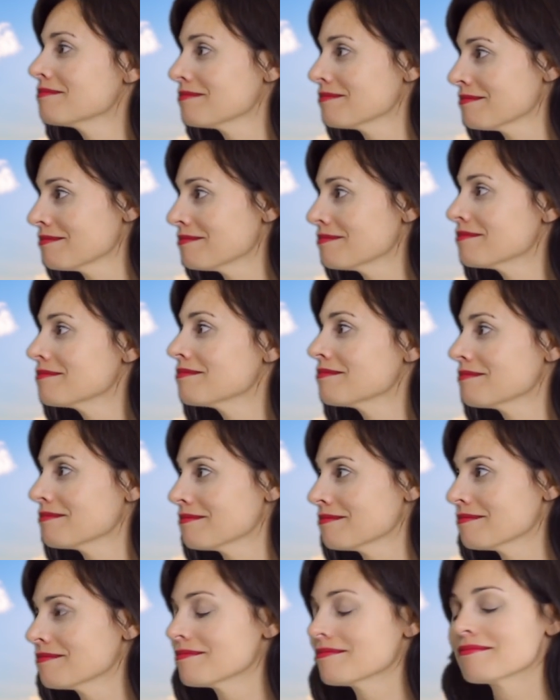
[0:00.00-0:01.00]

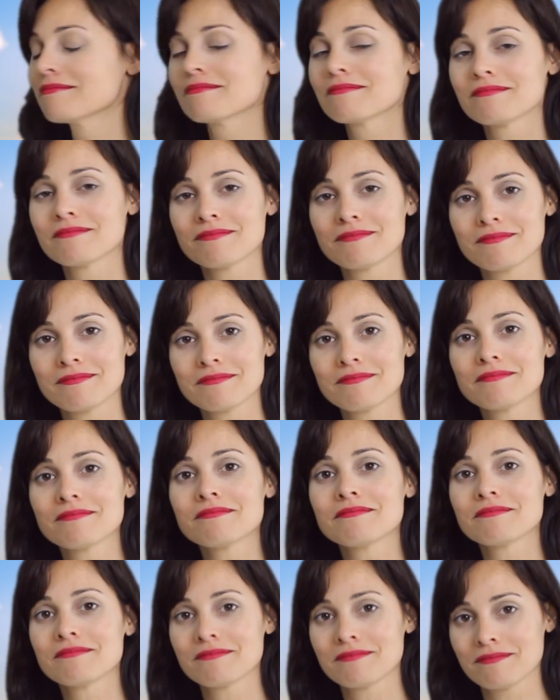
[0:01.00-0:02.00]

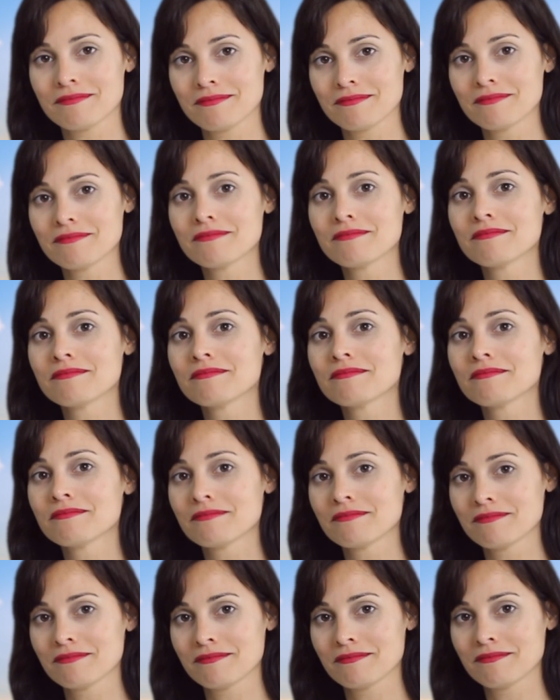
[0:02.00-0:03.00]

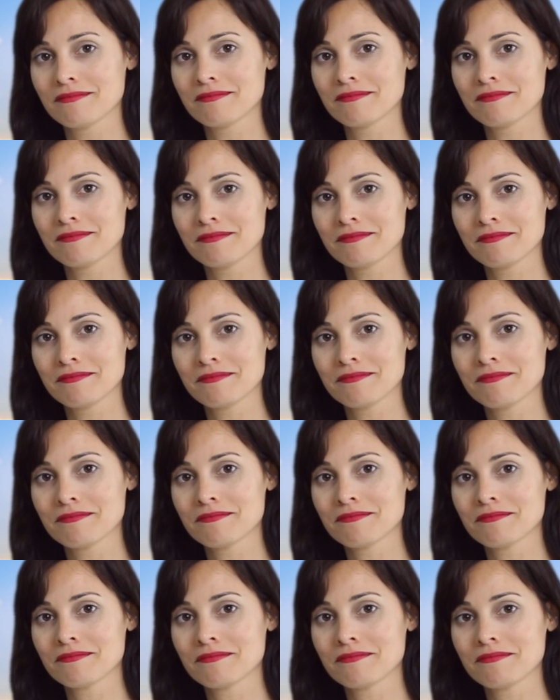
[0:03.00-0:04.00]
No words are spoken by the person on screen.